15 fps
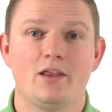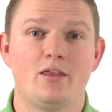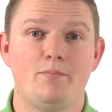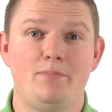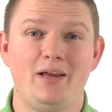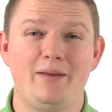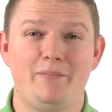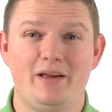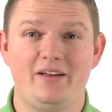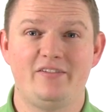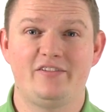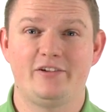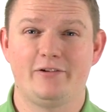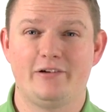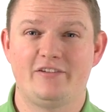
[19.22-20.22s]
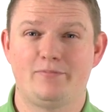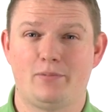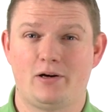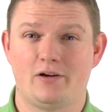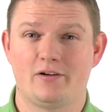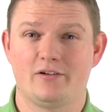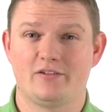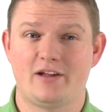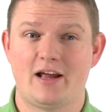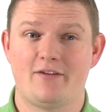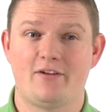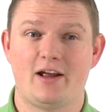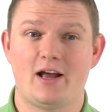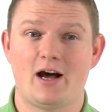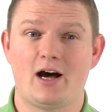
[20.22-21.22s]
The BB Series putters
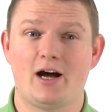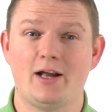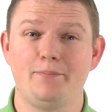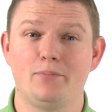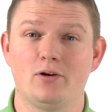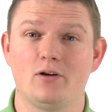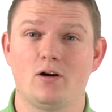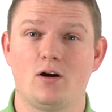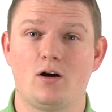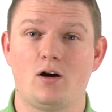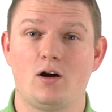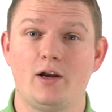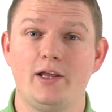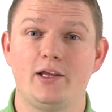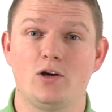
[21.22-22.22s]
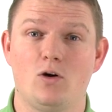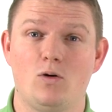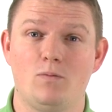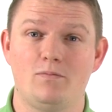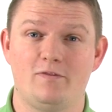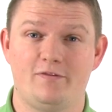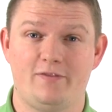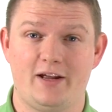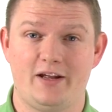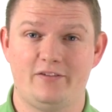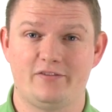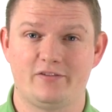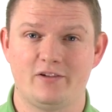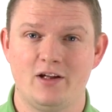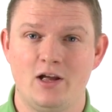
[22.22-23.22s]
have a hyper honeycomb
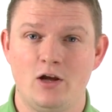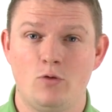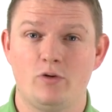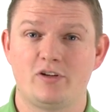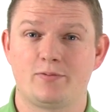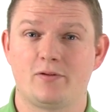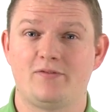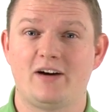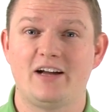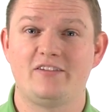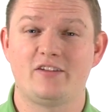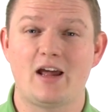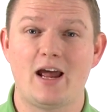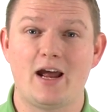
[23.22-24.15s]
face, which provides